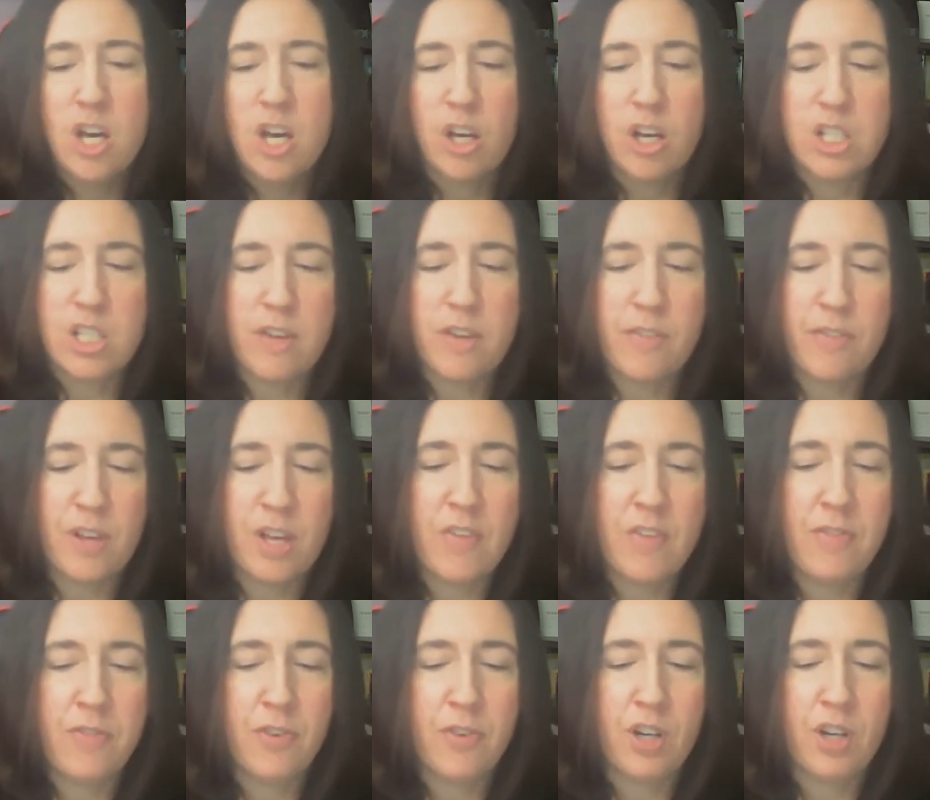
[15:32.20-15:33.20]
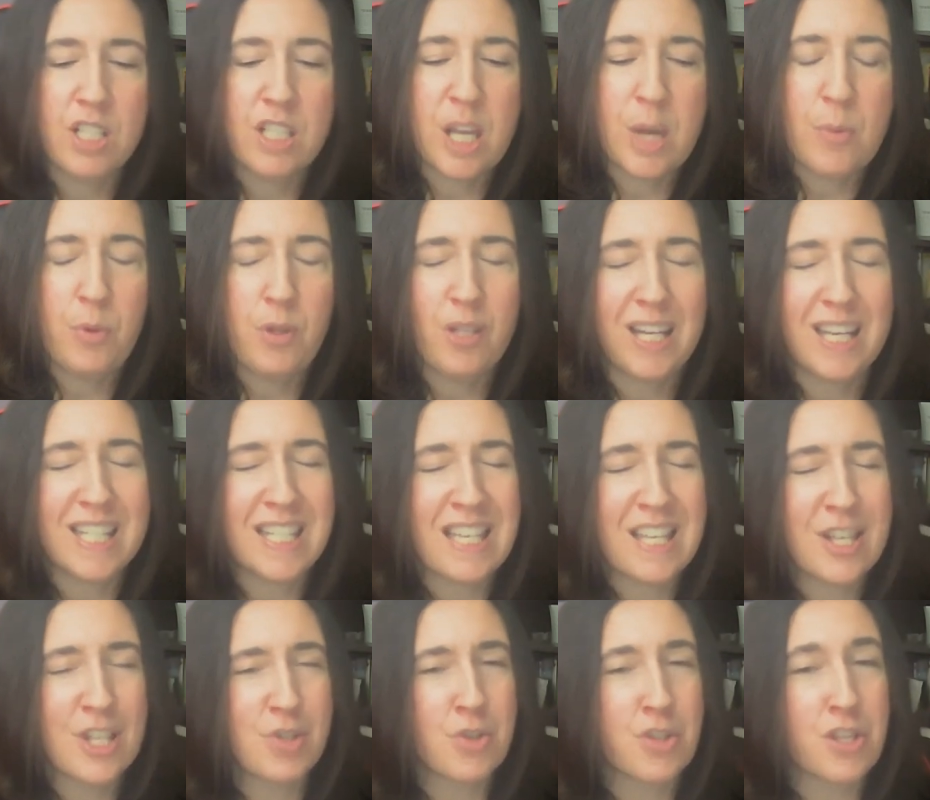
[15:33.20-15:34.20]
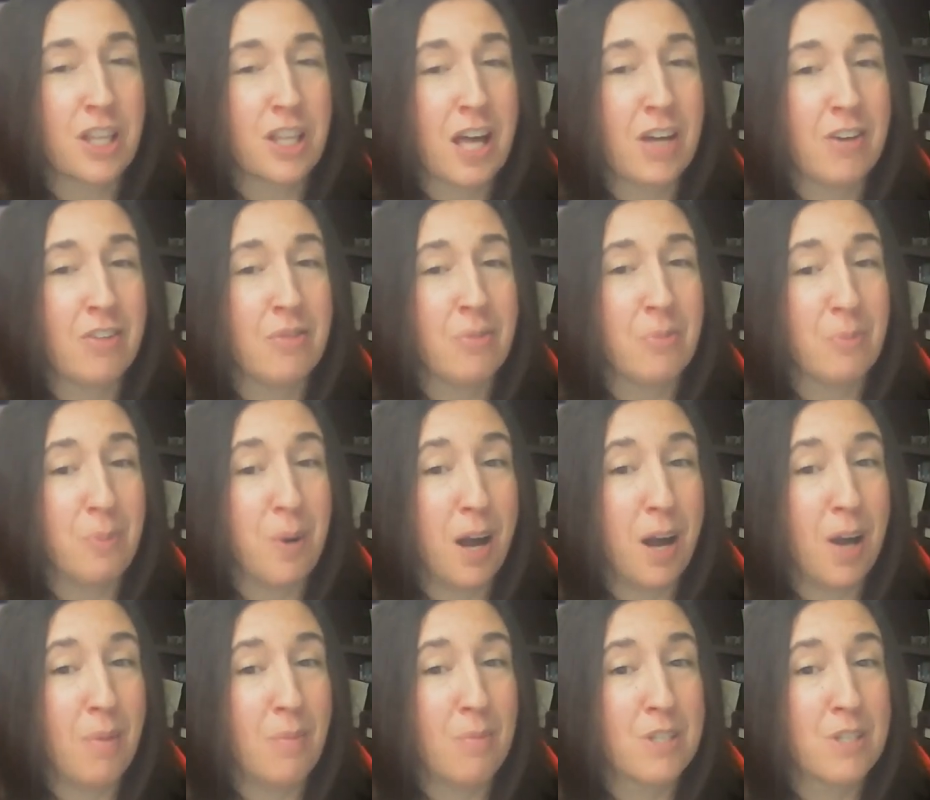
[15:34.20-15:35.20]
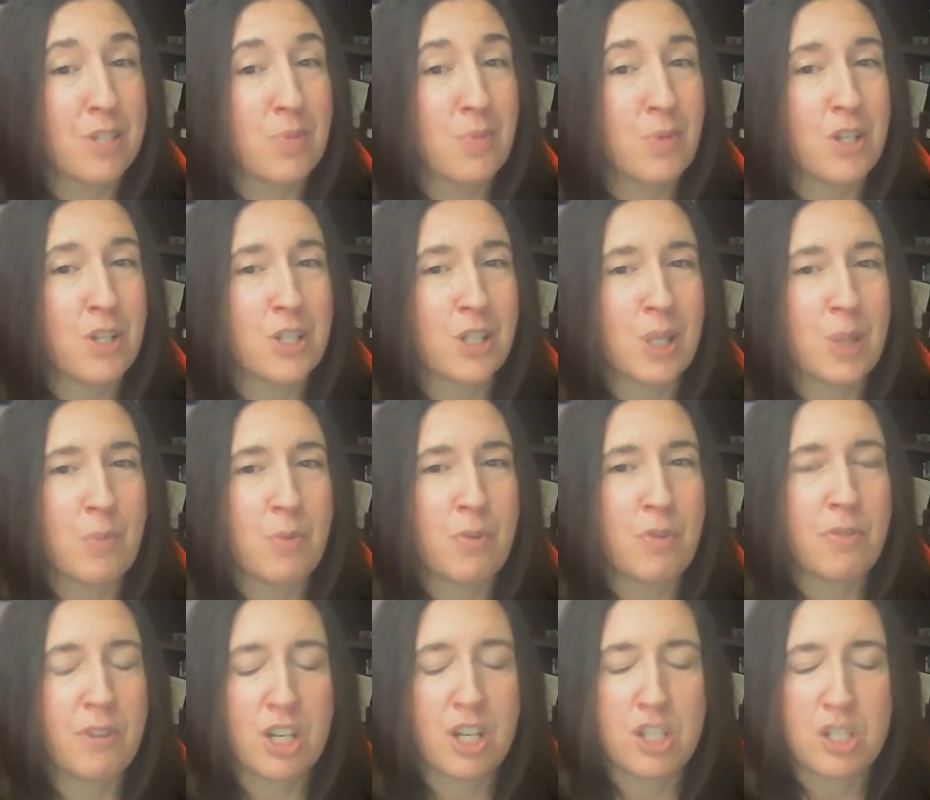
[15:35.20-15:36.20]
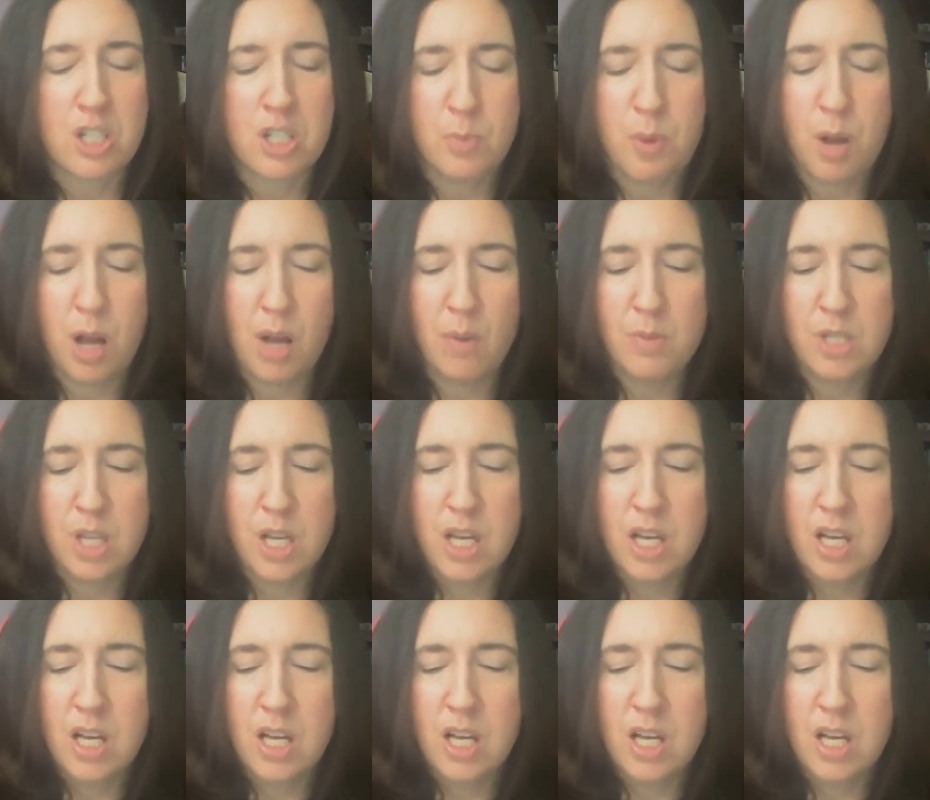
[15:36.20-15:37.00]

Because if, if, for example, and I see this with a lot of moms, especially perfectionist moms,